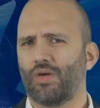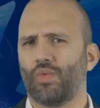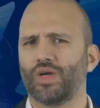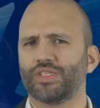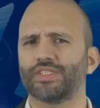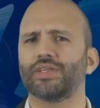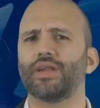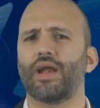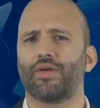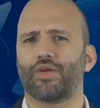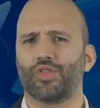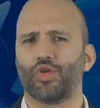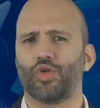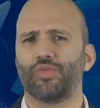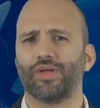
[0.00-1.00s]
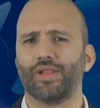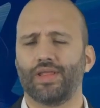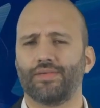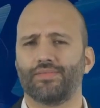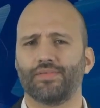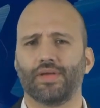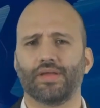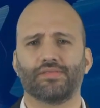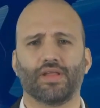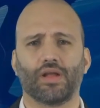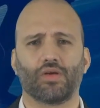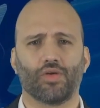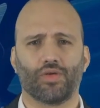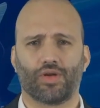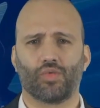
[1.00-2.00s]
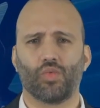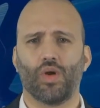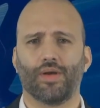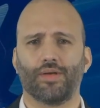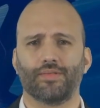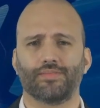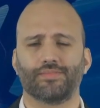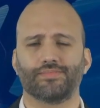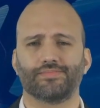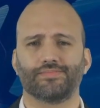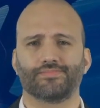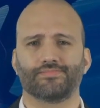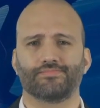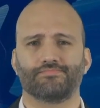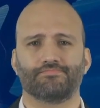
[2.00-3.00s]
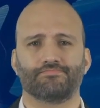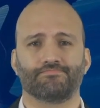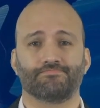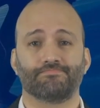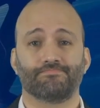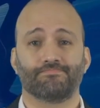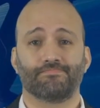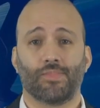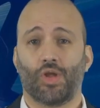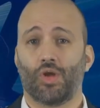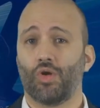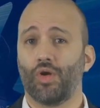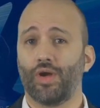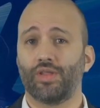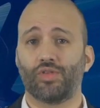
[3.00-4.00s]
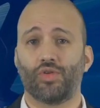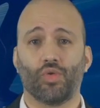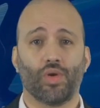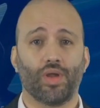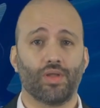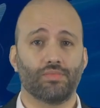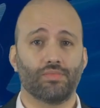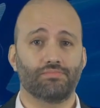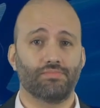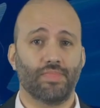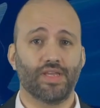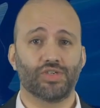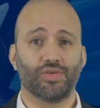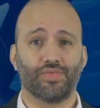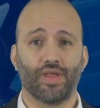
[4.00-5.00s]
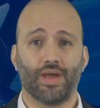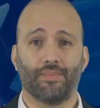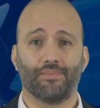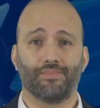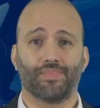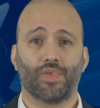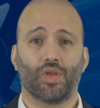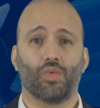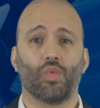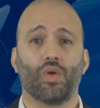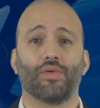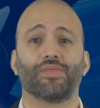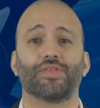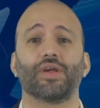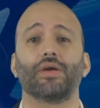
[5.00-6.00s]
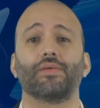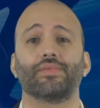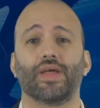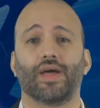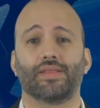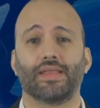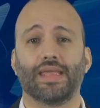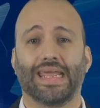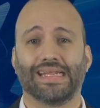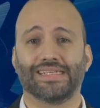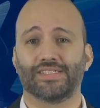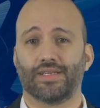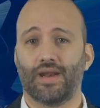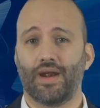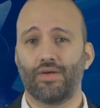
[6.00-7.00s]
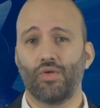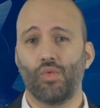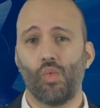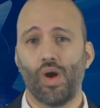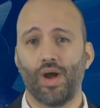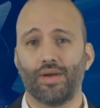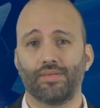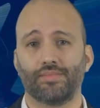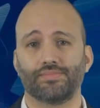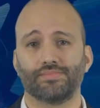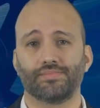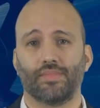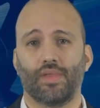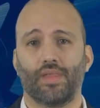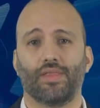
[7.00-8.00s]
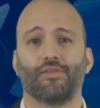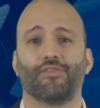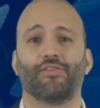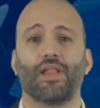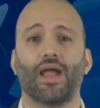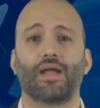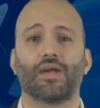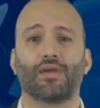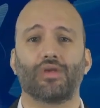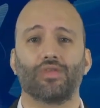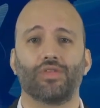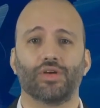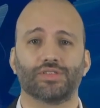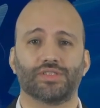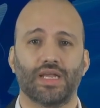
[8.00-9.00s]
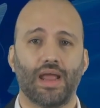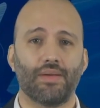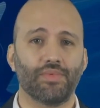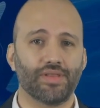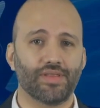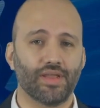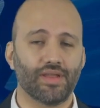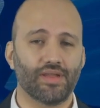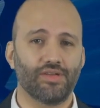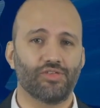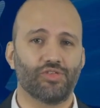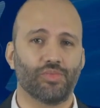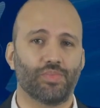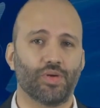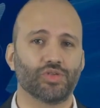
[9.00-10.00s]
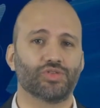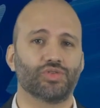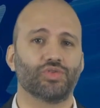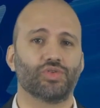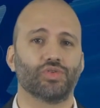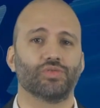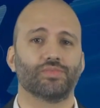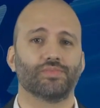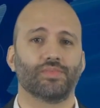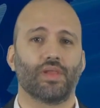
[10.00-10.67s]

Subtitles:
What scenario do you believe is the correct one? Going through each of them, we observe that in scenario 1, the flight crew does everything he's supposed to do